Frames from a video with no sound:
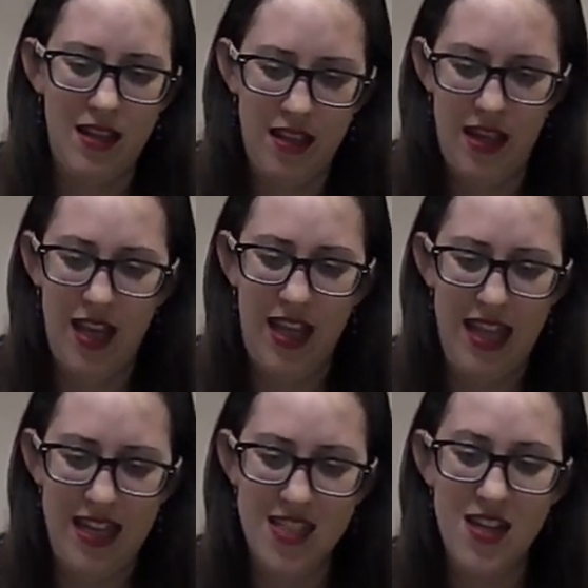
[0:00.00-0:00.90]
And
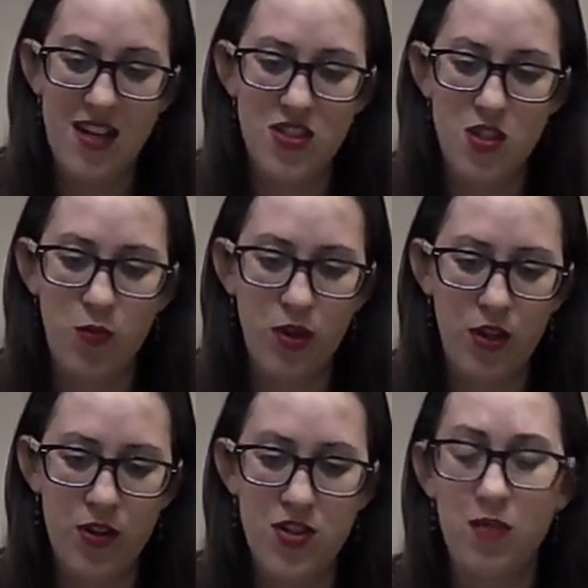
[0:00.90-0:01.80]
again, that's not super
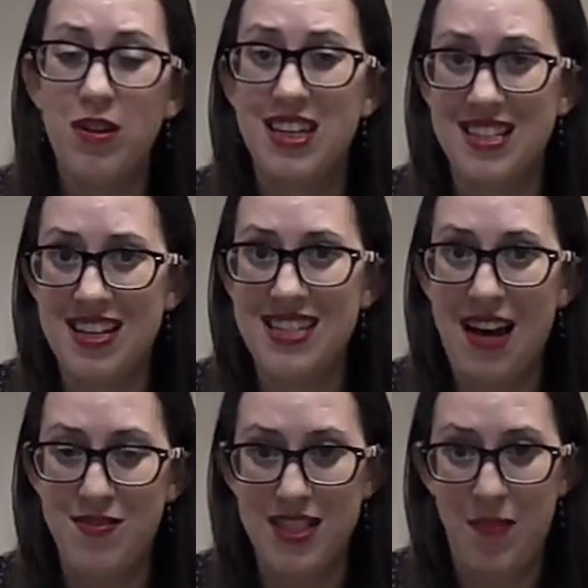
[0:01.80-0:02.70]
crucial, but it does
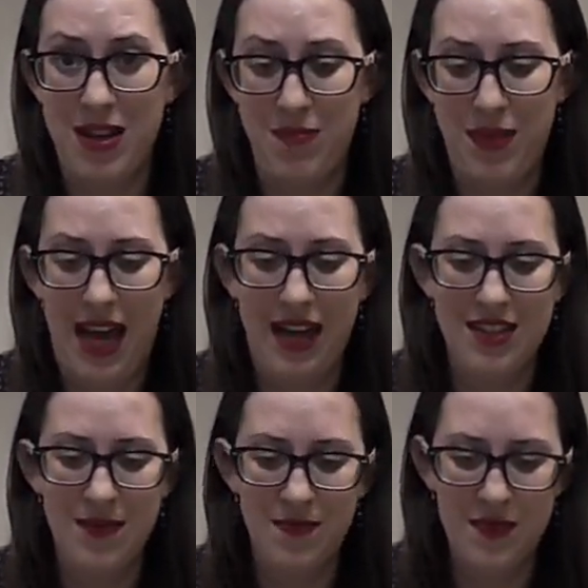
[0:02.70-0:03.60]
have some
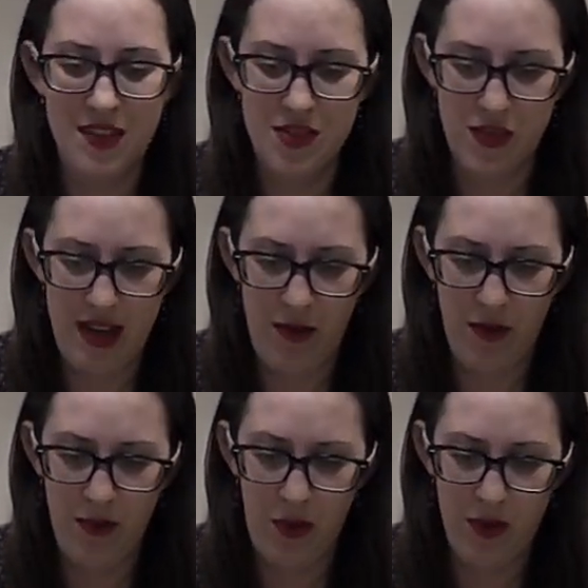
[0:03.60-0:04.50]
impact. So now we're
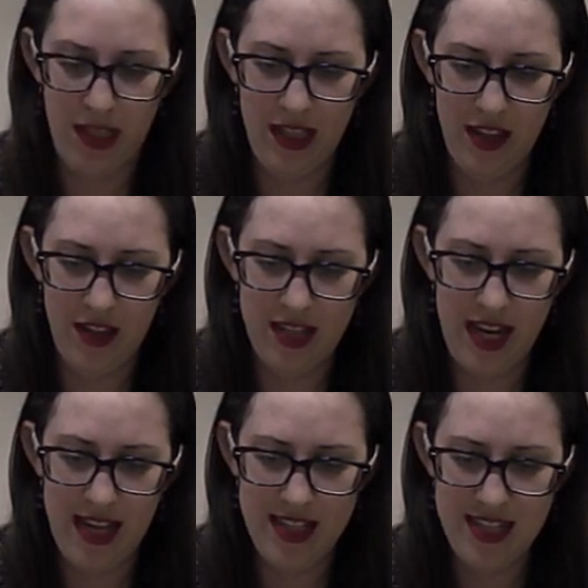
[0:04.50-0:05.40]
pulling it
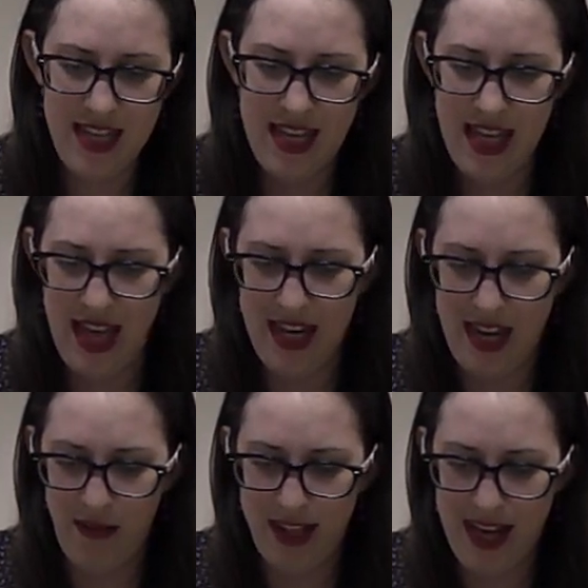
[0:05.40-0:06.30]
tight, and
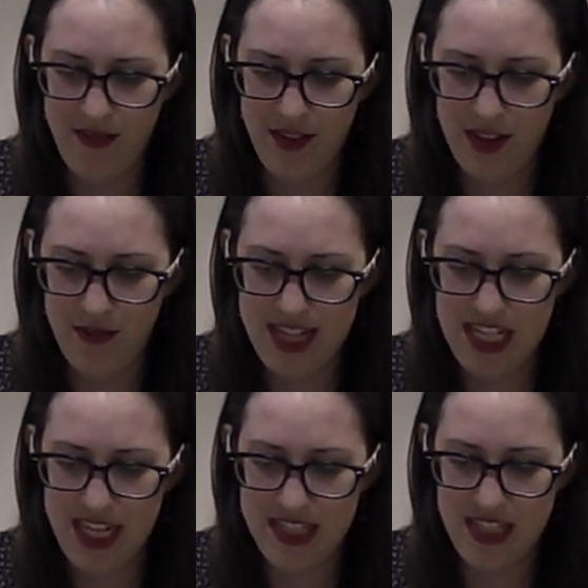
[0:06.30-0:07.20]
now we have 3
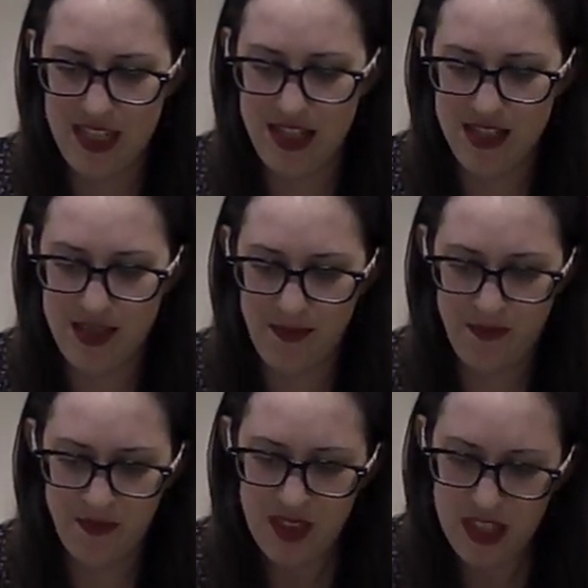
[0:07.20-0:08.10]
chain stitches.
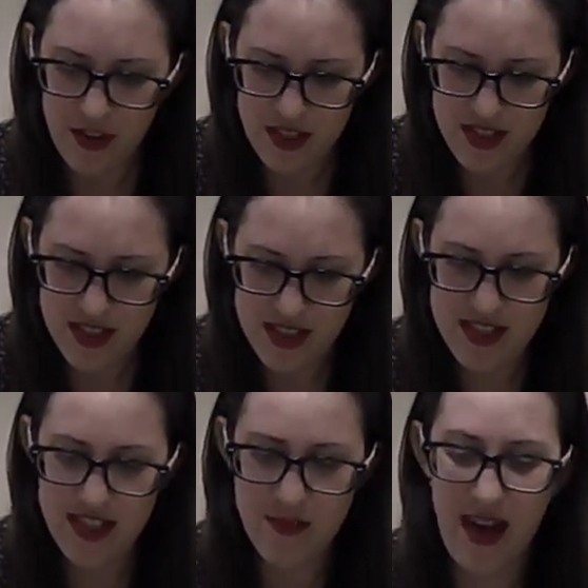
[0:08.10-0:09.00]
You can see this
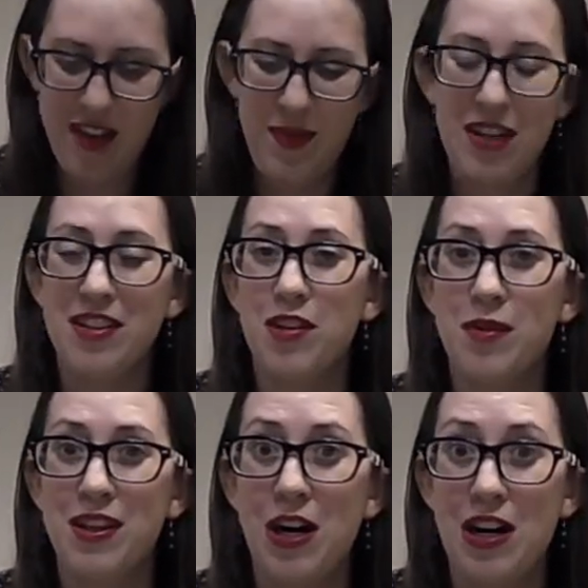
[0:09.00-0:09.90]
stitch might have been a little
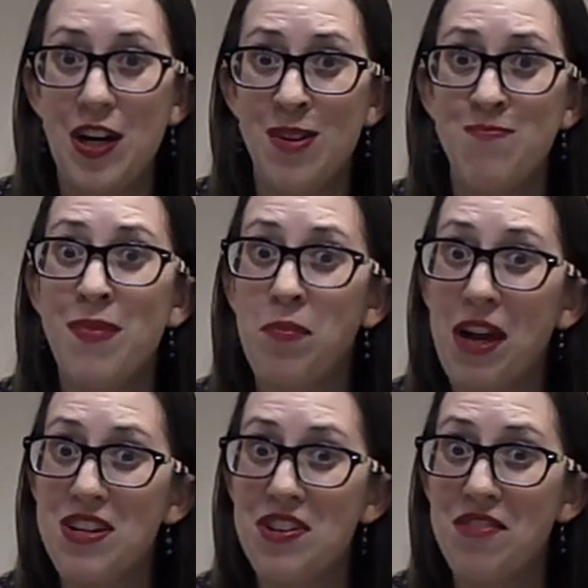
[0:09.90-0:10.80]
bit longer. Maybe
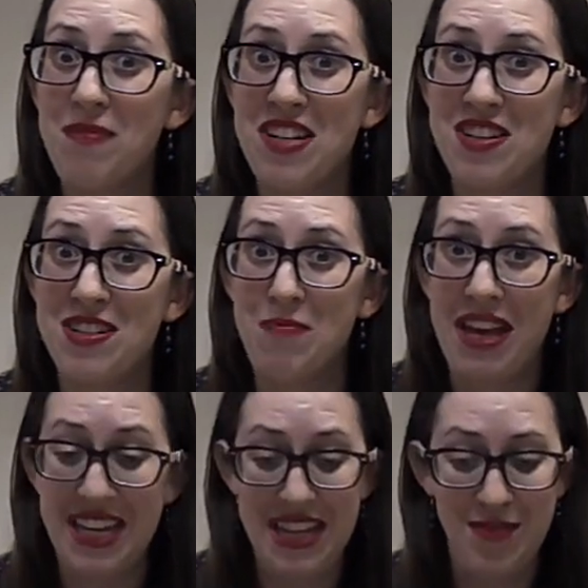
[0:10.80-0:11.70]
I should have measured to
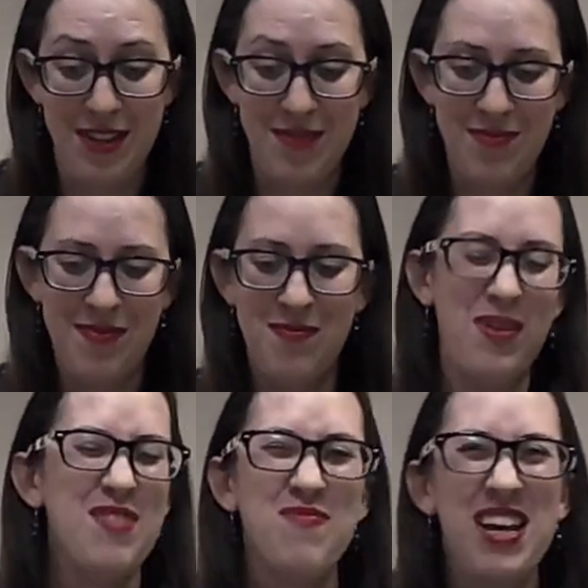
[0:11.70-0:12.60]
make it even,
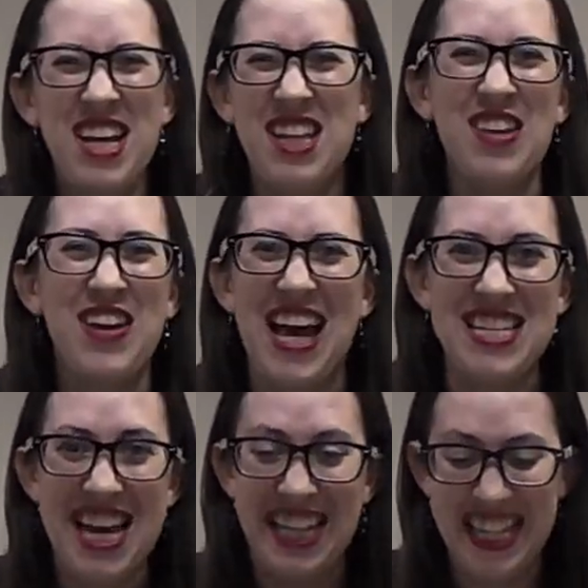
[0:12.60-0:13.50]
but you can't
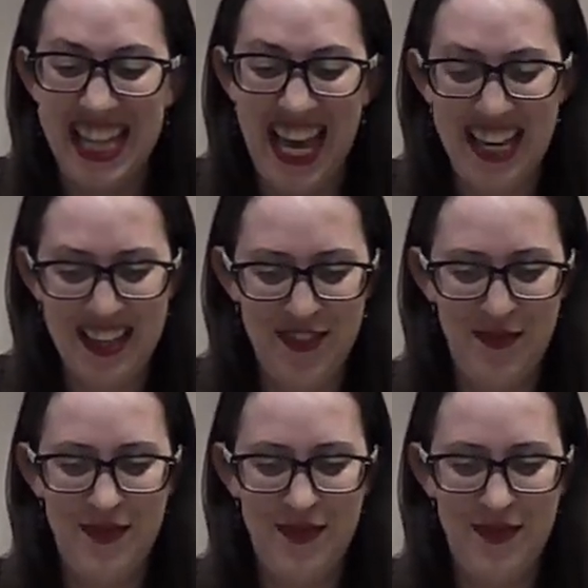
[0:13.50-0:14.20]
tell in the end.